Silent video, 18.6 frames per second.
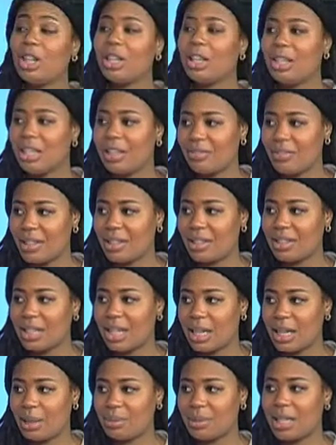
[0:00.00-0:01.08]
good enough at the
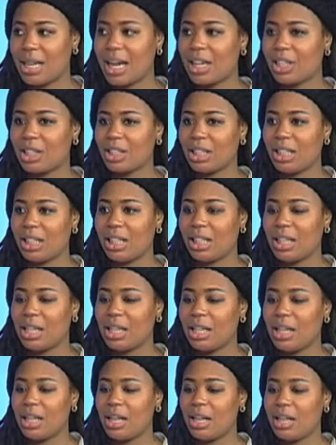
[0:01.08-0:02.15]
time to actually
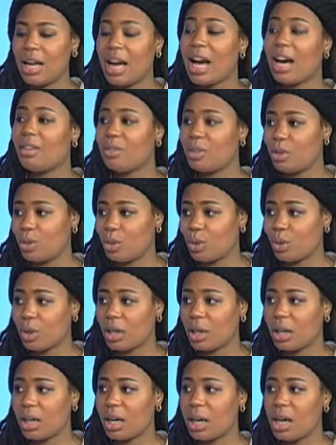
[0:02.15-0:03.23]
have a
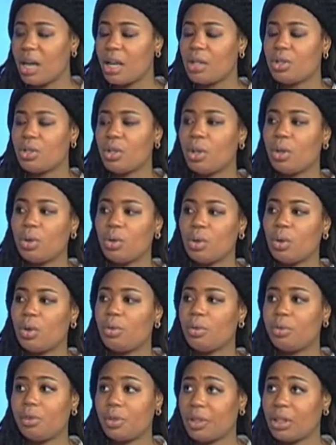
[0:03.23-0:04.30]
store. So
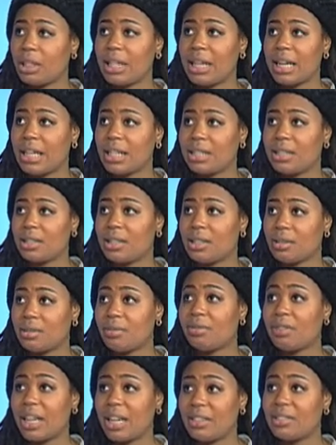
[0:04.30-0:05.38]
for the last
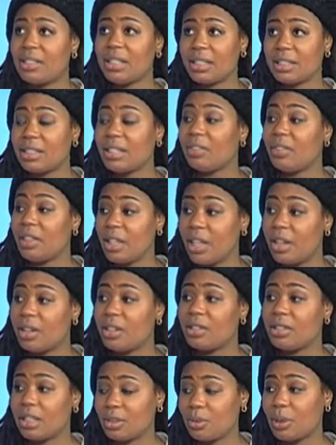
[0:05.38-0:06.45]
five, six, seven
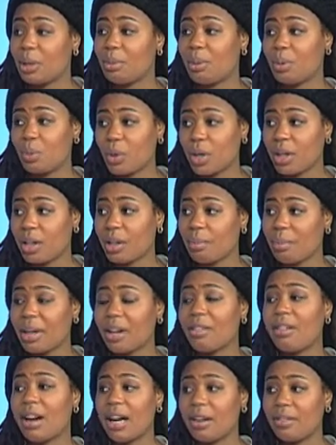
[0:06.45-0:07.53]
years, that's what I've been working on my
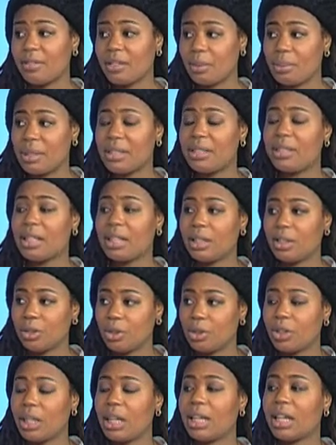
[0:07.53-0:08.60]
craft and my
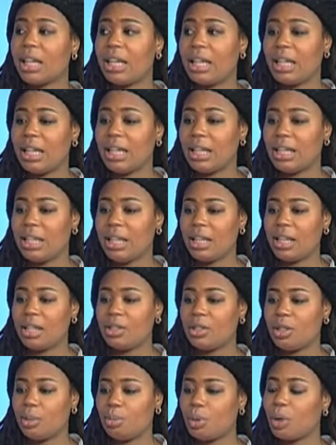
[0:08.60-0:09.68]
skills, trying to get it
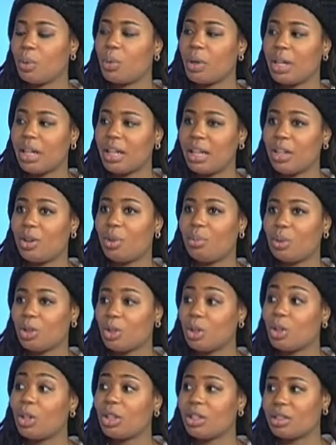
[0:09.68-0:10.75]
to the point where it
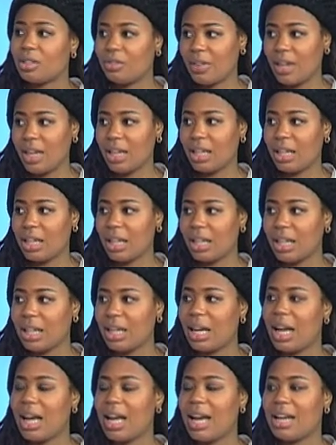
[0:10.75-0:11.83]
almost looks fake.
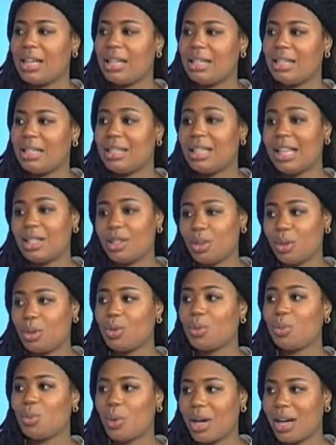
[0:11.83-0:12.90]
And
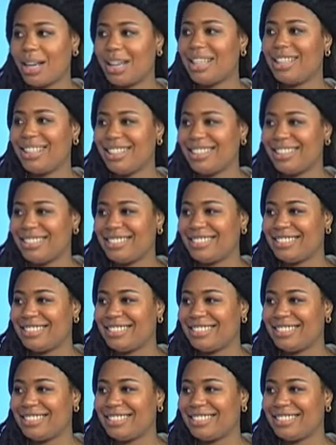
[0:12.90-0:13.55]
that's why. Ex